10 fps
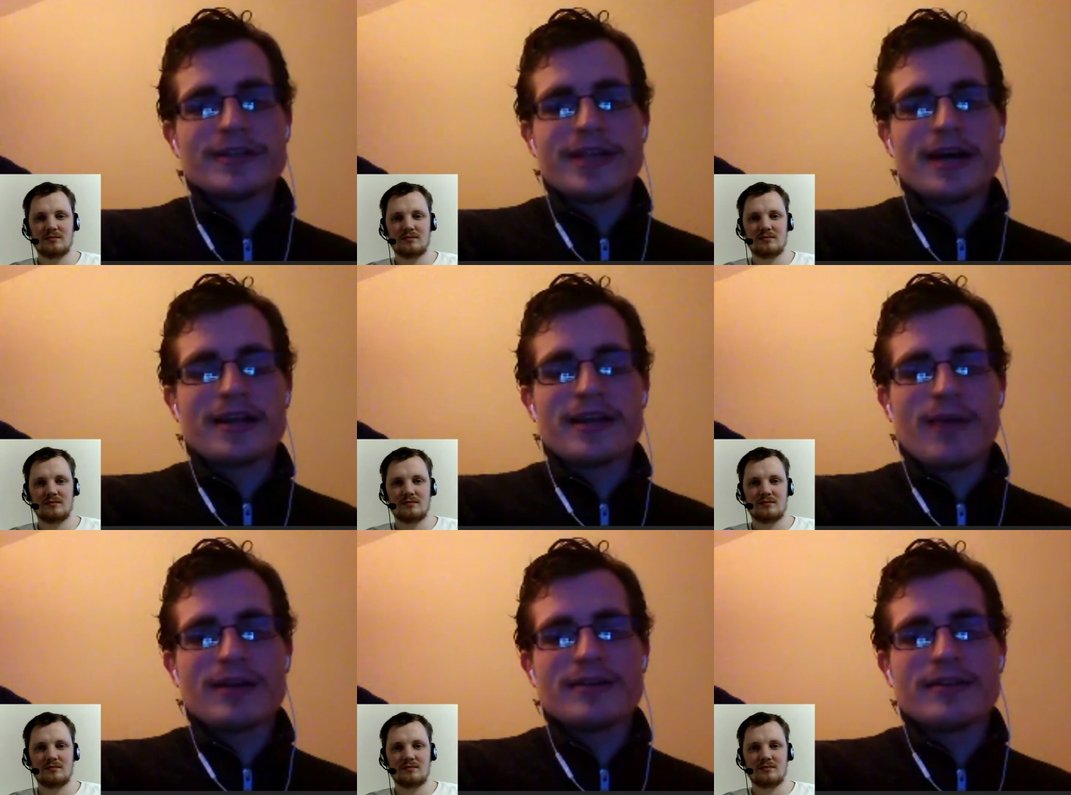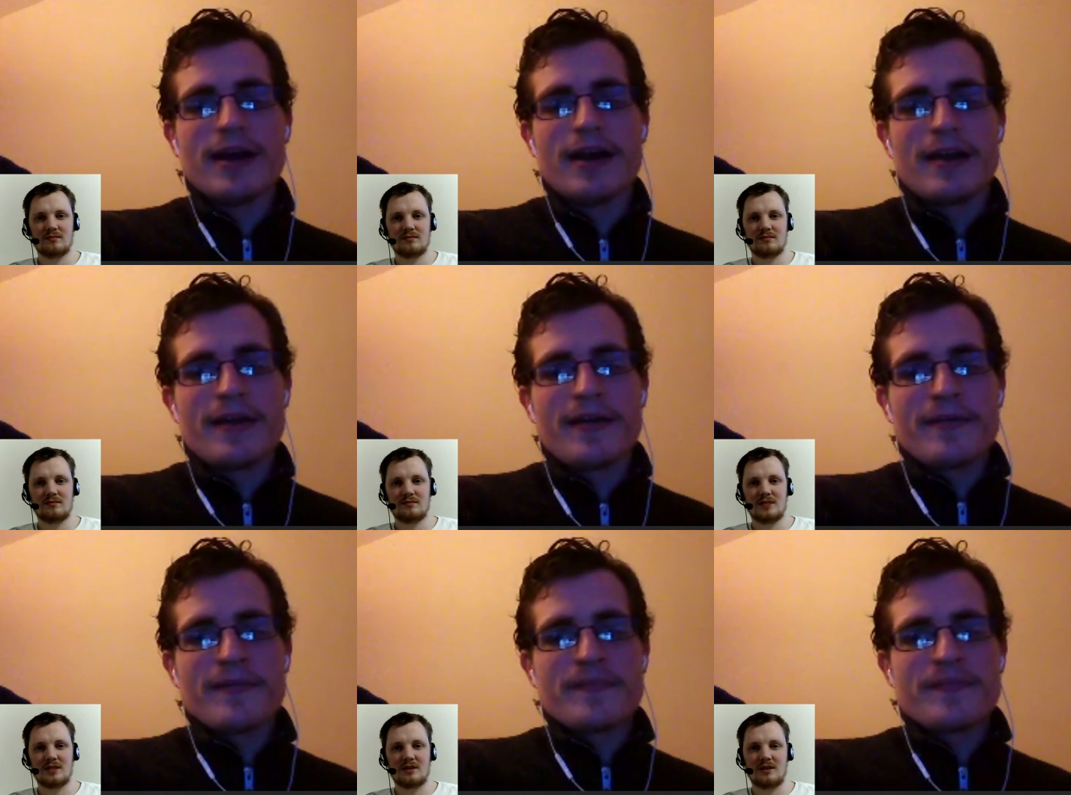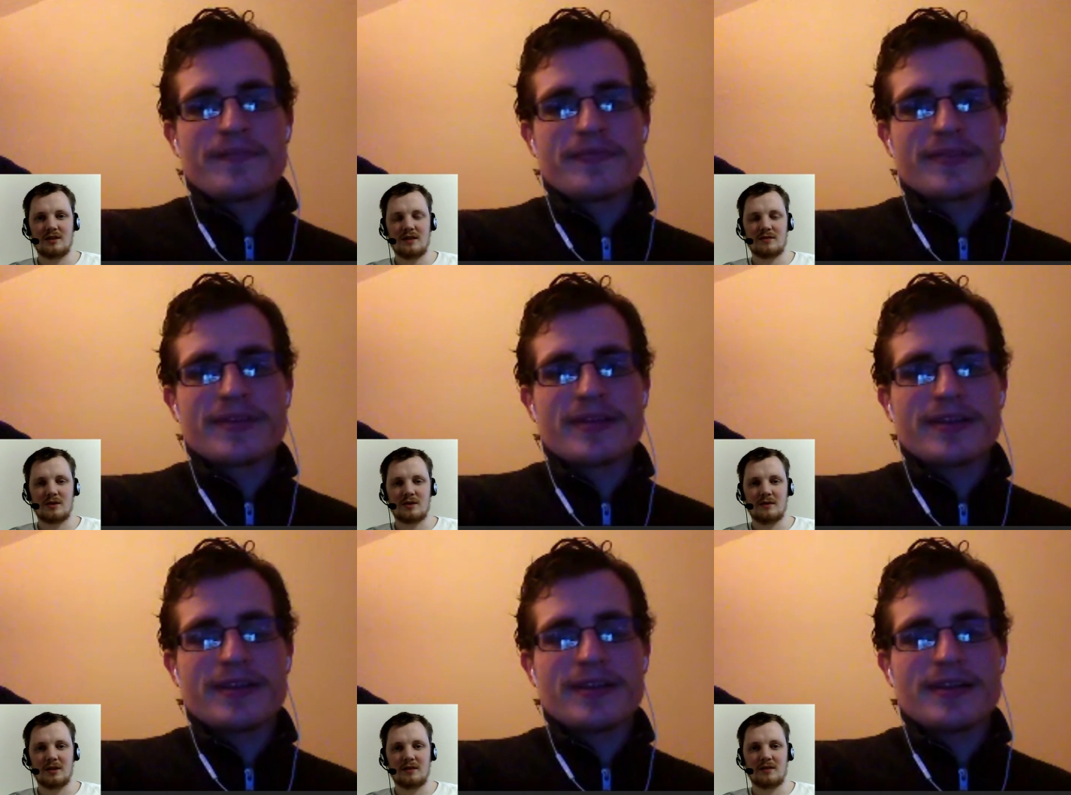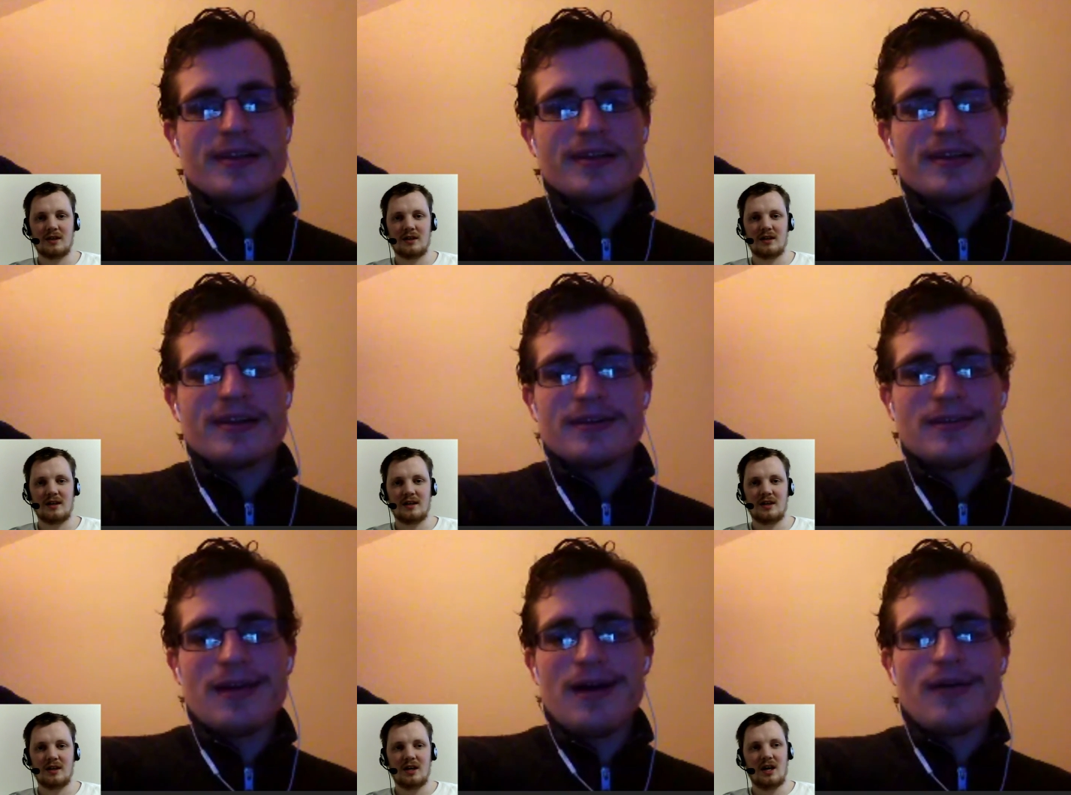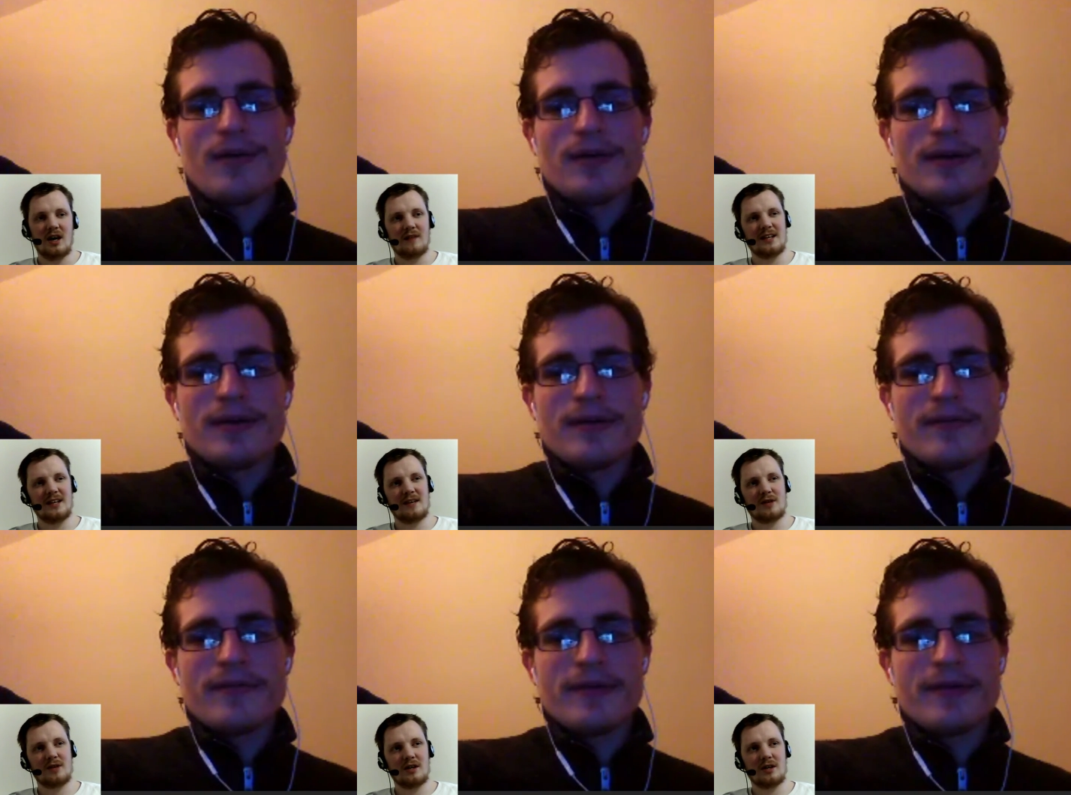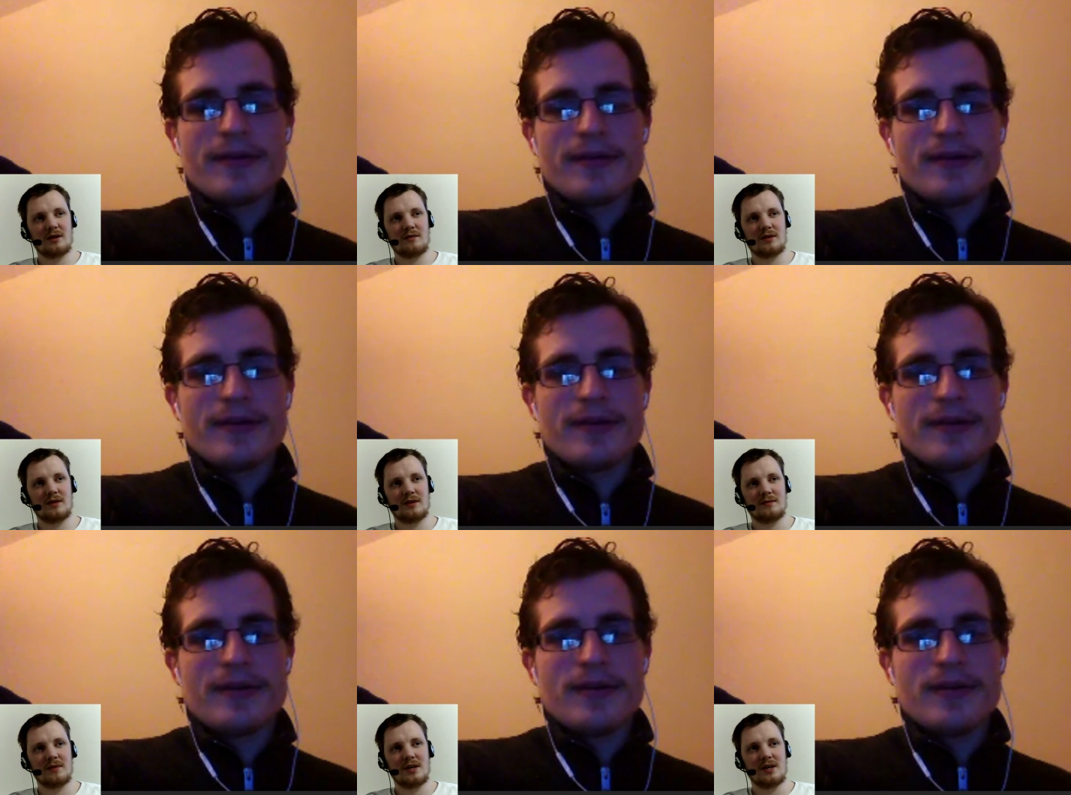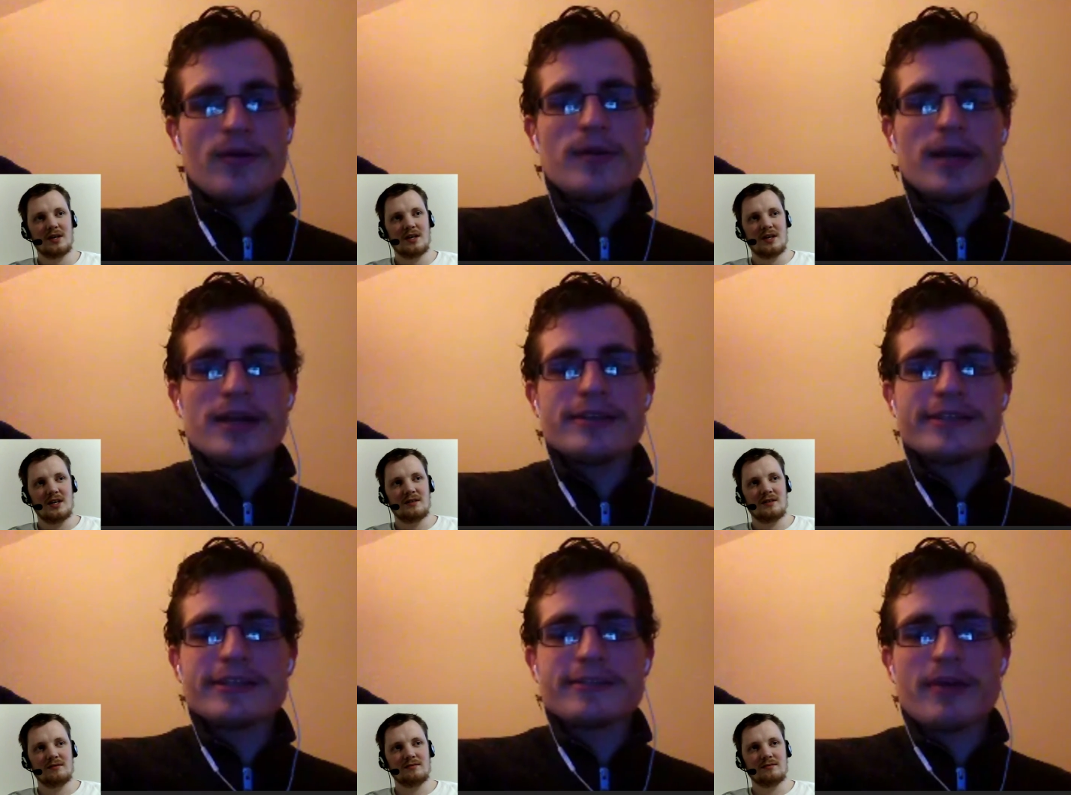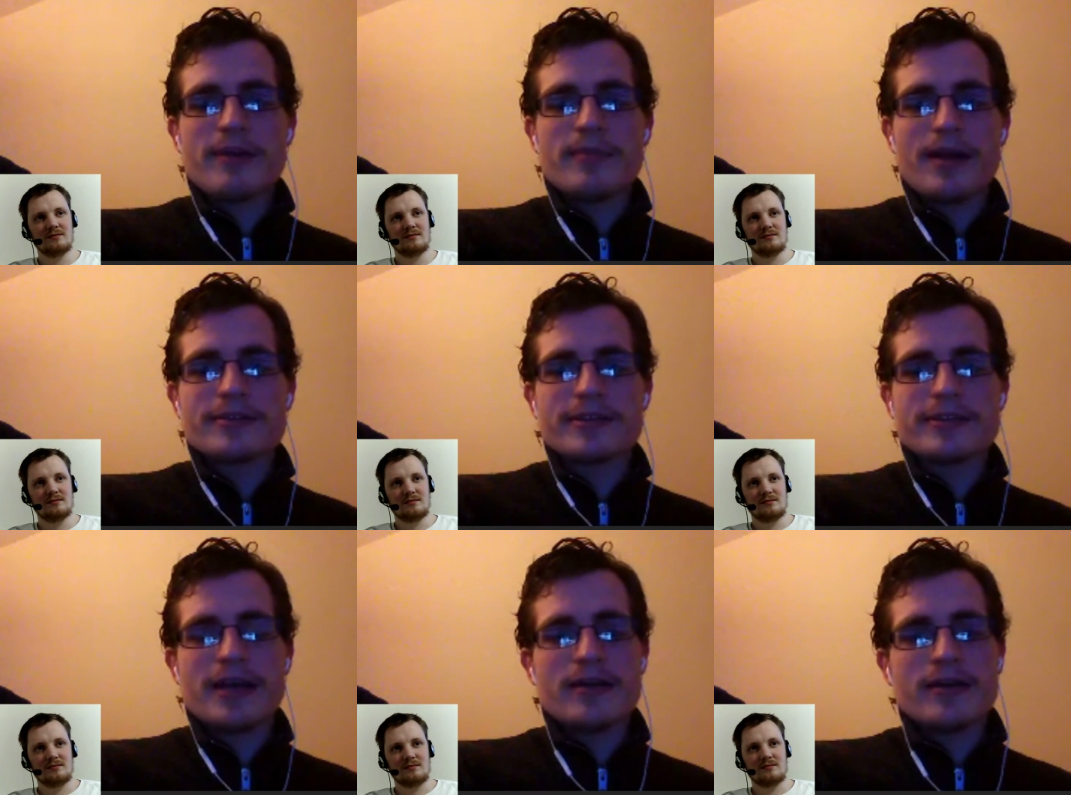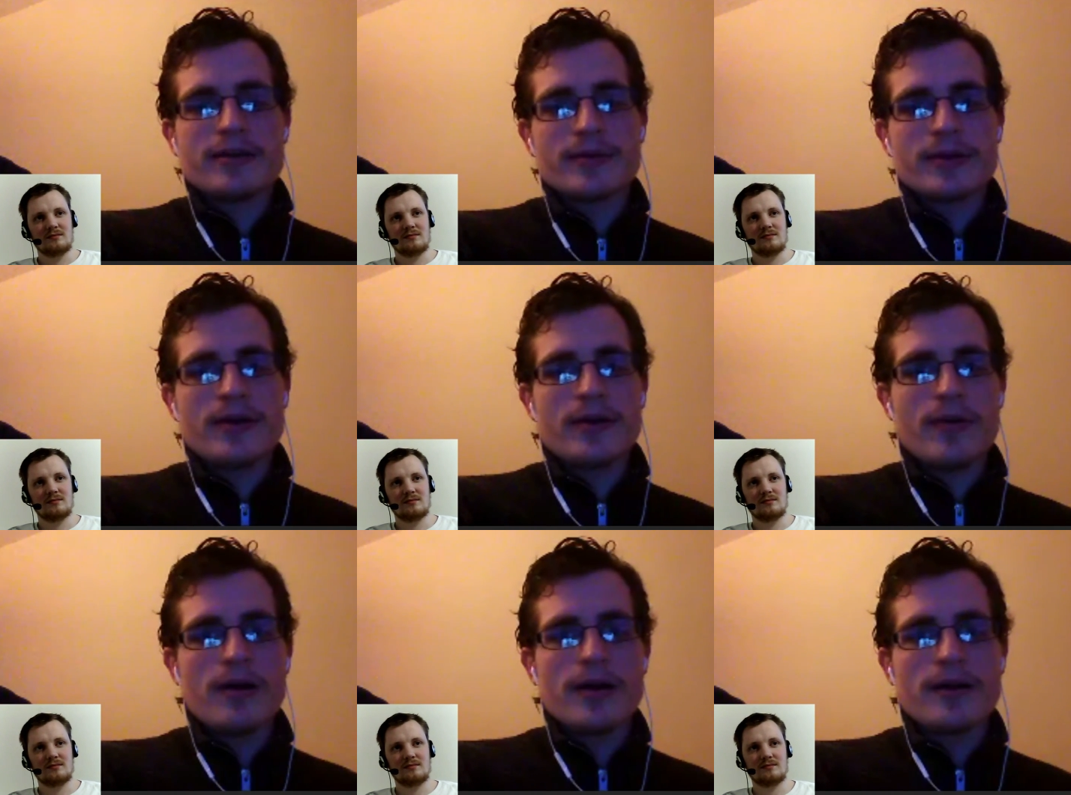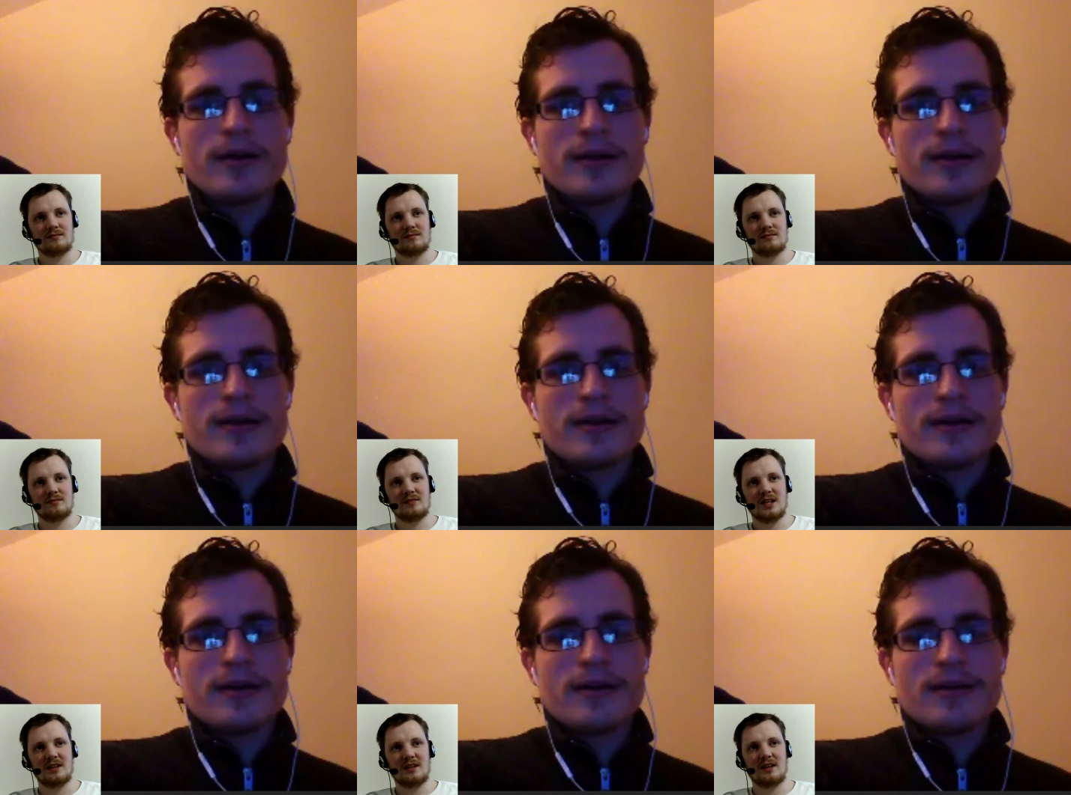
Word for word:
Speaker 1: Danny Rand yet.
Speaker 2: There's no depth to him or nothing like that.
Speaker 1: No. I think they've kind of. All it is is my parents are dead. I want to know why.
Speaker 2: Yeah, they've